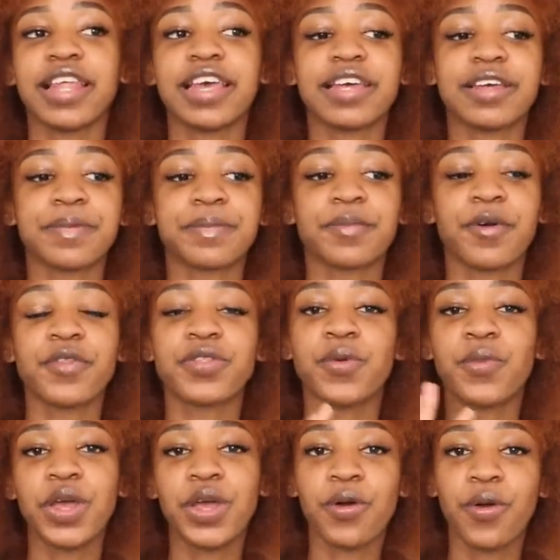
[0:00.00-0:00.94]
like on
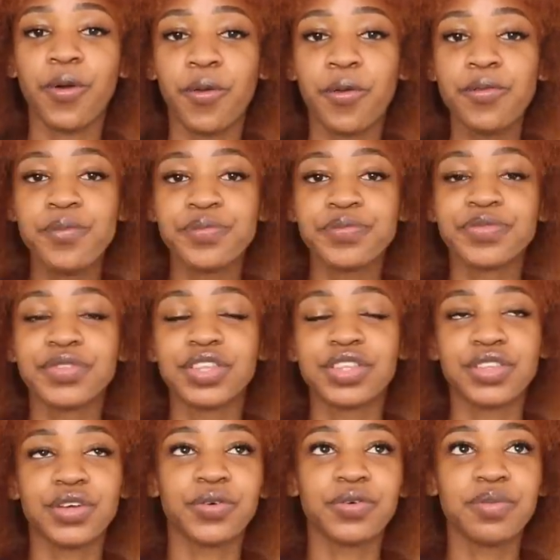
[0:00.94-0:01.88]
the way home
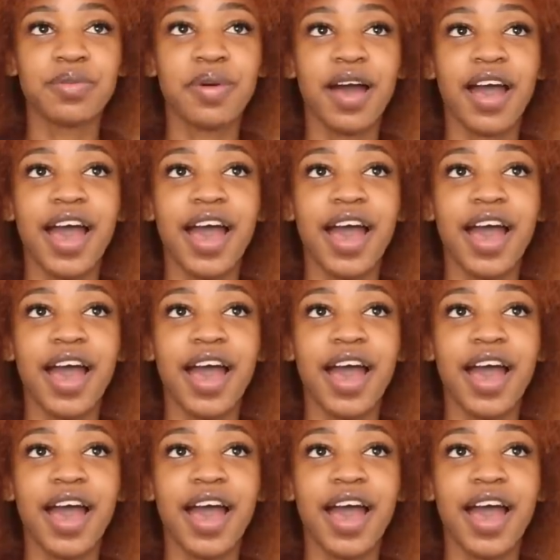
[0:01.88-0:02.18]
in the Uber,